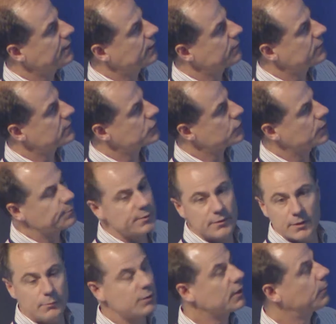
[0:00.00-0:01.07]
There was a short
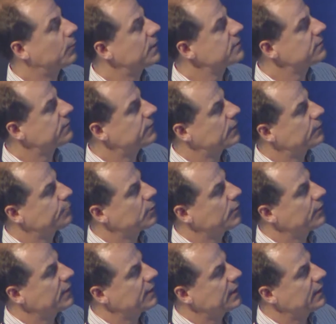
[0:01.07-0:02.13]
period where it wasn't flood
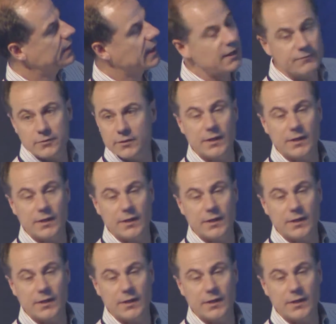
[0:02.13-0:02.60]
prone, and then after